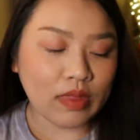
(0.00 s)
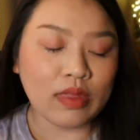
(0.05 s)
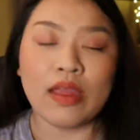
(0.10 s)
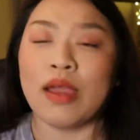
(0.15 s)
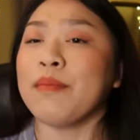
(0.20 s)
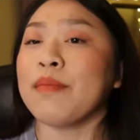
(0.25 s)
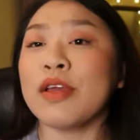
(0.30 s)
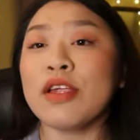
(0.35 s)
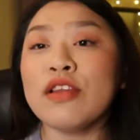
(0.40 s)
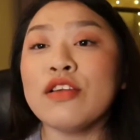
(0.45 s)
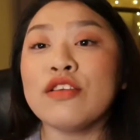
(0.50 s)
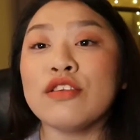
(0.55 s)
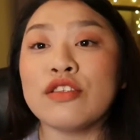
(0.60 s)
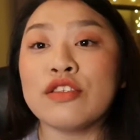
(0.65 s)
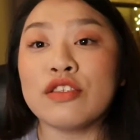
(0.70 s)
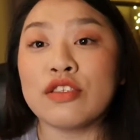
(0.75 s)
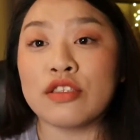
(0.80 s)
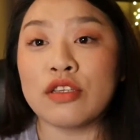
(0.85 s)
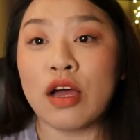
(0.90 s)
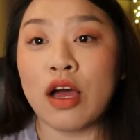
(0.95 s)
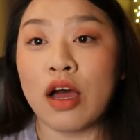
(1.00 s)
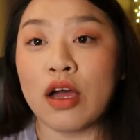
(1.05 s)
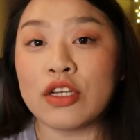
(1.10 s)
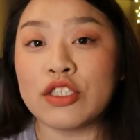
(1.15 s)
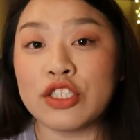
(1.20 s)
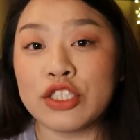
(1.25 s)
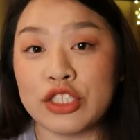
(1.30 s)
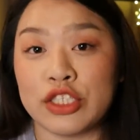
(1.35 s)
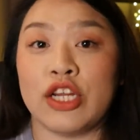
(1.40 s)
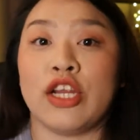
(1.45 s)
I'm gonna
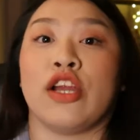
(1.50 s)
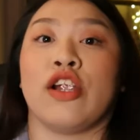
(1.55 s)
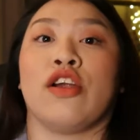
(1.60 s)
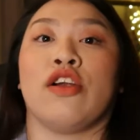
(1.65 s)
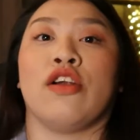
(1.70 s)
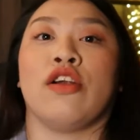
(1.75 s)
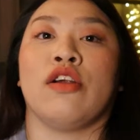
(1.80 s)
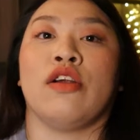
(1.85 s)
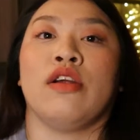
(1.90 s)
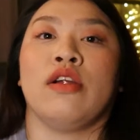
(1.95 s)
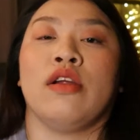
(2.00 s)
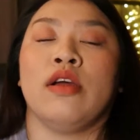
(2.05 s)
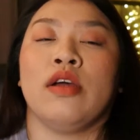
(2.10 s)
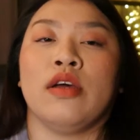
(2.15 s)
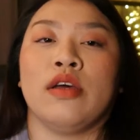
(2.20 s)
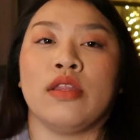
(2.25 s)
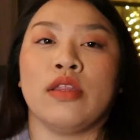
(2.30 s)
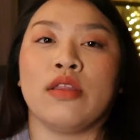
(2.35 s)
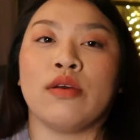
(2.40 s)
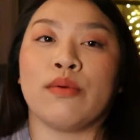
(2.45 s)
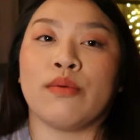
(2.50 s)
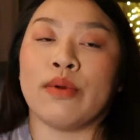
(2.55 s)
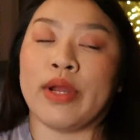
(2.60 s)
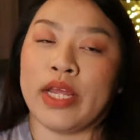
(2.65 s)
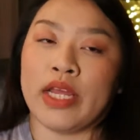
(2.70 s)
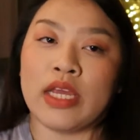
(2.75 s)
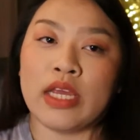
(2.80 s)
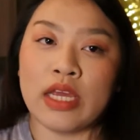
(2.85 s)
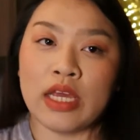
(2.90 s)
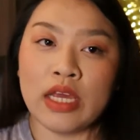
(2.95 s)
share the
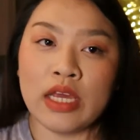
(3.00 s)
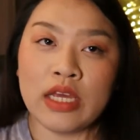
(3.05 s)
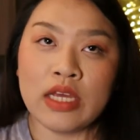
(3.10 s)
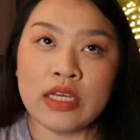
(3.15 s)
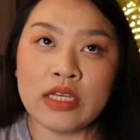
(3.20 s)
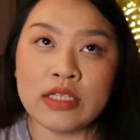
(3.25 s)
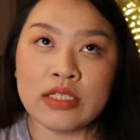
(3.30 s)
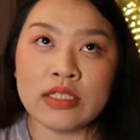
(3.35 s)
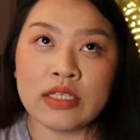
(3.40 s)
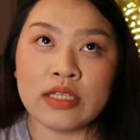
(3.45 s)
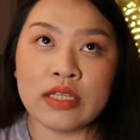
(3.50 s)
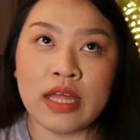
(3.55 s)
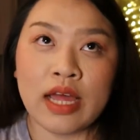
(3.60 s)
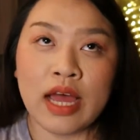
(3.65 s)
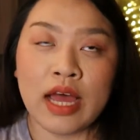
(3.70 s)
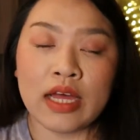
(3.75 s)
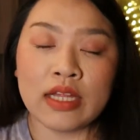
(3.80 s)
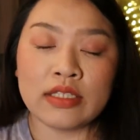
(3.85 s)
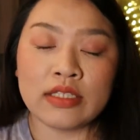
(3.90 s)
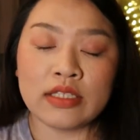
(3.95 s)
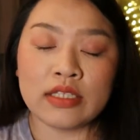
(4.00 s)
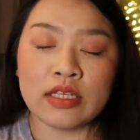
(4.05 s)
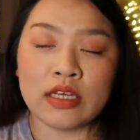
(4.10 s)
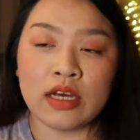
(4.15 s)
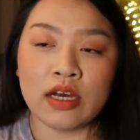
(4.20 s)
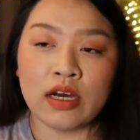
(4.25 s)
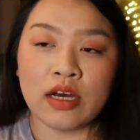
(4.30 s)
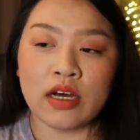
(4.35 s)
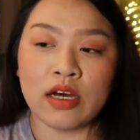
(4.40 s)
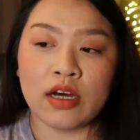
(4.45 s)
rankings that
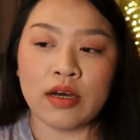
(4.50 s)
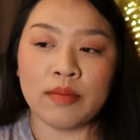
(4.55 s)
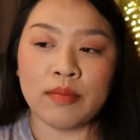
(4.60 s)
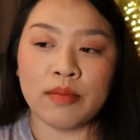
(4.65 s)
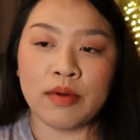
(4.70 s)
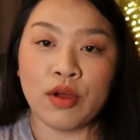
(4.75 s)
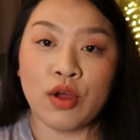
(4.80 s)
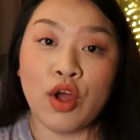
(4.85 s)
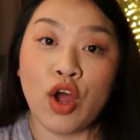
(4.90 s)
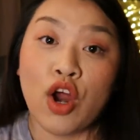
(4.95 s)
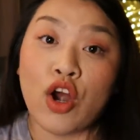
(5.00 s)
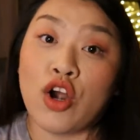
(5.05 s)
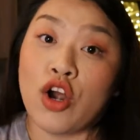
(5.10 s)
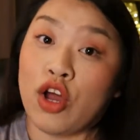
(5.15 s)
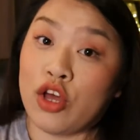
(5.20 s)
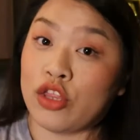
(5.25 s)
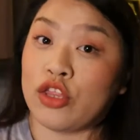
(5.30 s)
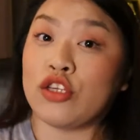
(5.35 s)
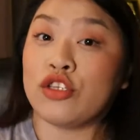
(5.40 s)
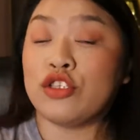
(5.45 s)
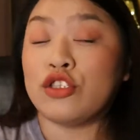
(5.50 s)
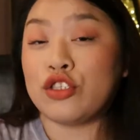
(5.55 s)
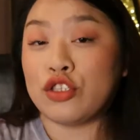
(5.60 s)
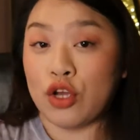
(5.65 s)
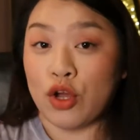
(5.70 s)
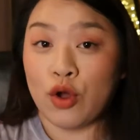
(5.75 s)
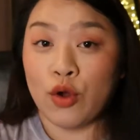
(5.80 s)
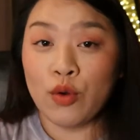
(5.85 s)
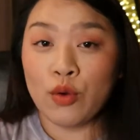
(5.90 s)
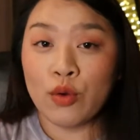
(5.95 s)
are on the
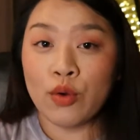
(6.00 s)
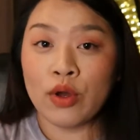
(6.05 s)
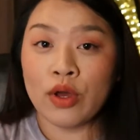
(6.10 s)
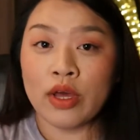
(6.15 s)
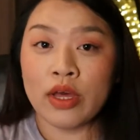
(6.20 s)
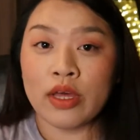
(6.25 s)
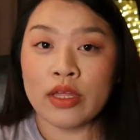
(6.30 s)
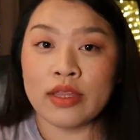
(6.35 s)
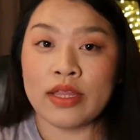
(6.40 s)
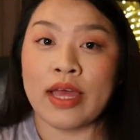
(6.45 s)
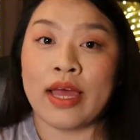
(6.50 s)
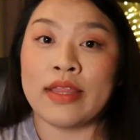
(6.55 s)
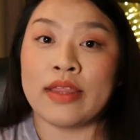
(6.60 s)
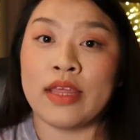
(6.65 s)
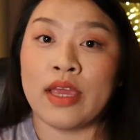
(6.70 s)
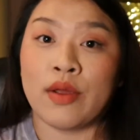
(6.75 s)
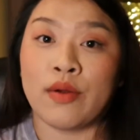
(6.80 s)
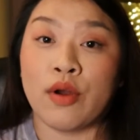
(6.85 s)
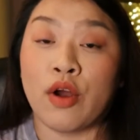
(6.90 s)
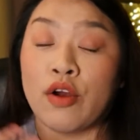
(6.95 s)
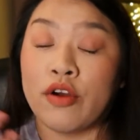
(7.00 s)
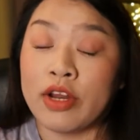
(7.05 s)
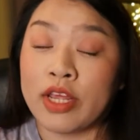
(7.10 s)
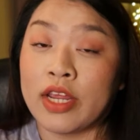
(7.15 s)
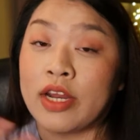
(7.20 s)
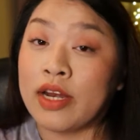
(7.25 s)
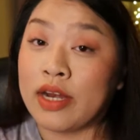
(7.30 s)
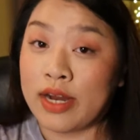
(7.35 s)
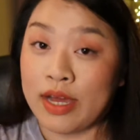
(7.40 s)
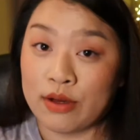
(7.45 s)
show that they already
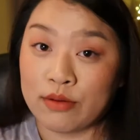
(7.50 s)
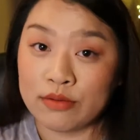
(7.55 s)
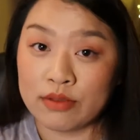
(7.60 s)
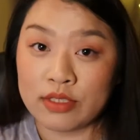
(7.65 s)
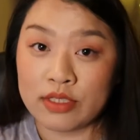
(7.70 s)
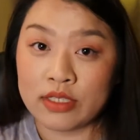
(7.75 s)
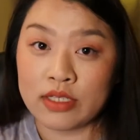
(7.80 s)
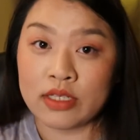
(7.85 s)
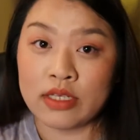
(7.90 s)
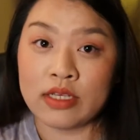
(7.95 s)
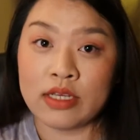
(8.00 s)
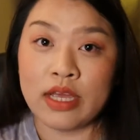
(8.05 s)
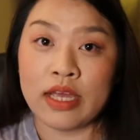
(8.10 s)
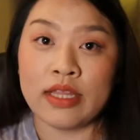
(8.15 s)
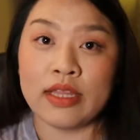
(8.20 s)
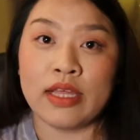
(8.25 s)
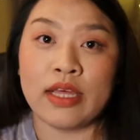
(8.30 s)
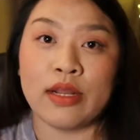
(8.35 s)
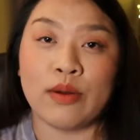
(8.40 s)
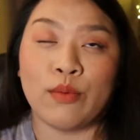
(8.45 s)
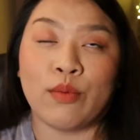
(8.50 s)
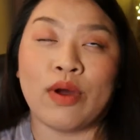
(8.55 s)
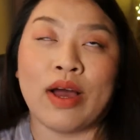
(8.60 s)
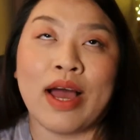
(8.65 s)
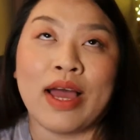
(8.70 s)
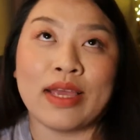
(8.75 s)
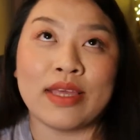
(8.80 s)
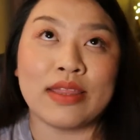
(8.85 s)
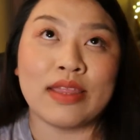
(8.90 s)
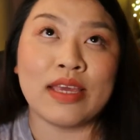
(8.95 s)
announced, and then what
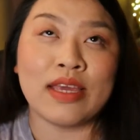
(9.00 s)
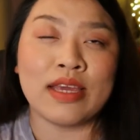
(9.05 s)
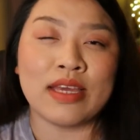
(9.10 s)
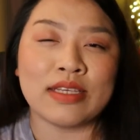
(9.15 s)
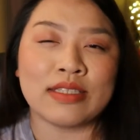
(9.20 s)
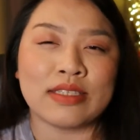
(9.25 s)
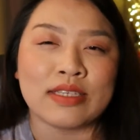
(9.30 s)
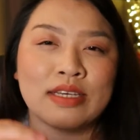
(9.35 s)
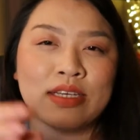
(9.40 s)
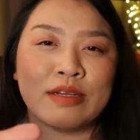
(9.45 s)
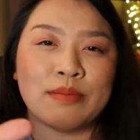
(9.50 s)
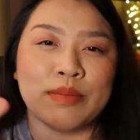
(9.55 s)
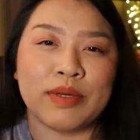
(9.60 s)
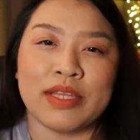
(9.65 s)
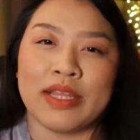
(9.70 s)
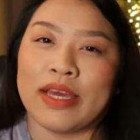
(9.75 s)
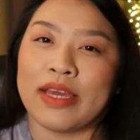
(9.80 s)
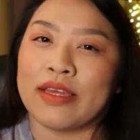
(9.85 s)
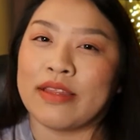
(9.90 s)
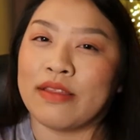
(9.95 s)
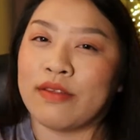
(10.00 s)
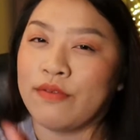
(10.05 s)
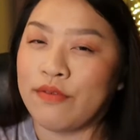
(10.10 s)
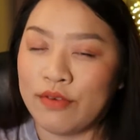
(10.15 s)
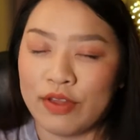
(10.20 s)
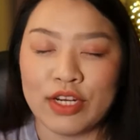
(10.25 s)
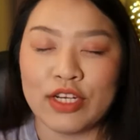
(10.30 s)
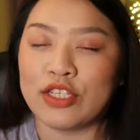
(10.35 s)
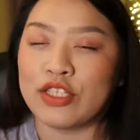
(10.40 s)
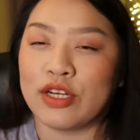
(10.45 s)
I think is gonna be like the
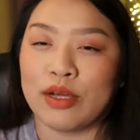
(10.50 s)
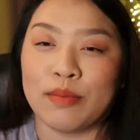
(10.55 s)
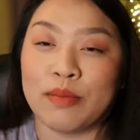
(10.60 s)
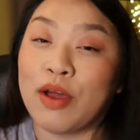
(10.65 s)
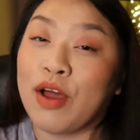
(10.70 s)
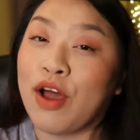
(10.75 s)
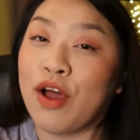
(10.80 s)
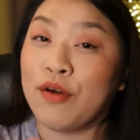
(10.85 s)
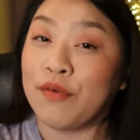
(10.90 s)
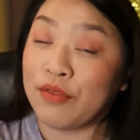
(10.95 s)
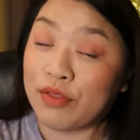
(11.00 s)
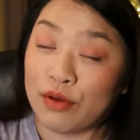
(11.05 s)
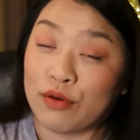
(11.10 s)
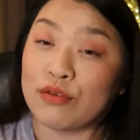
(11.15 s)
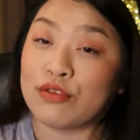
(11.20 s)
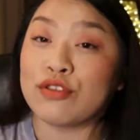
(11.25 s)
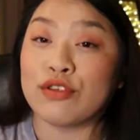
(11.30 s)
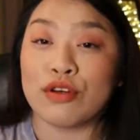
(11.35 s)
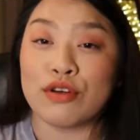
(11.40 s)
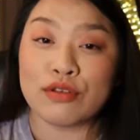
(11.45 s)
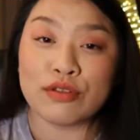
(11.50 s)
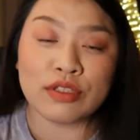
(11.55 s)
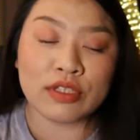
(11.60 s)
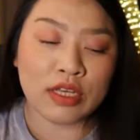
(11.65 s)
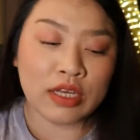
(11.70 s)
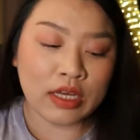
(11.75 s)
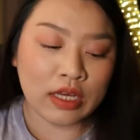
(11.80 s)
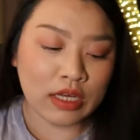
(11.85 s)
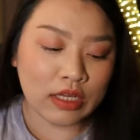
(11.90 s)
finish up of those shows.